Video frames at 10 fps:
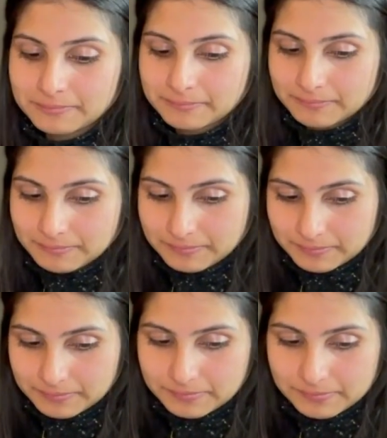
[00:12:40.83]

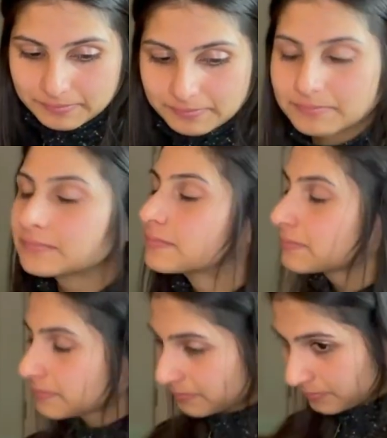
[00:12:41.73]

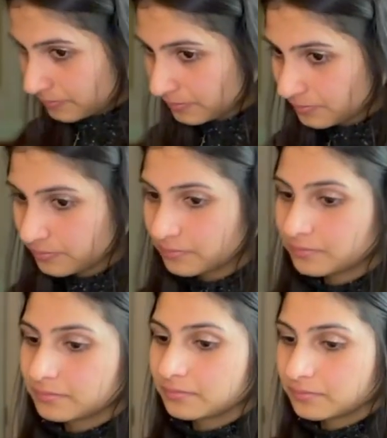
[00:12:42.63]

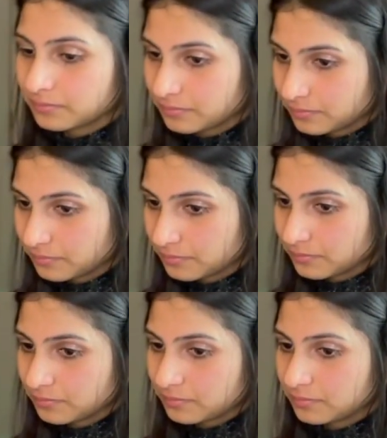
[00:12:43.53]

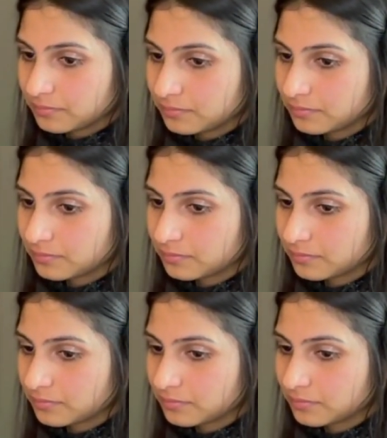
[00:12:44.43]

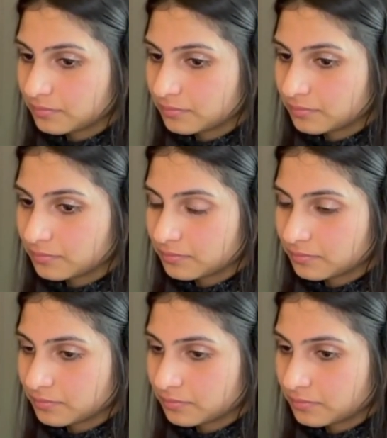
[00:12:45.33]

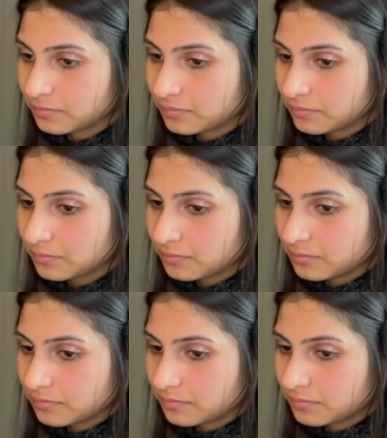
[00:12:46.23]

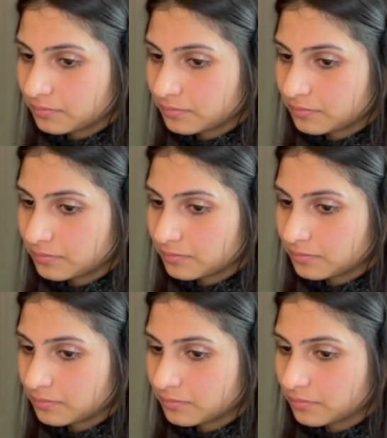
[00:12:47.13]

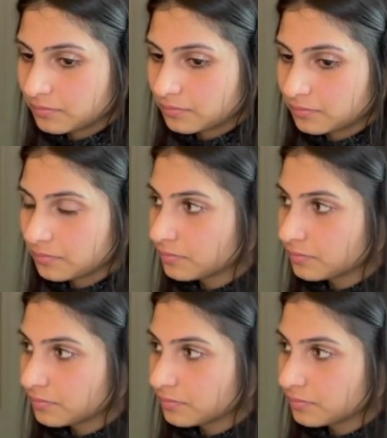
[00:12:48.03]
The person shown says nothing.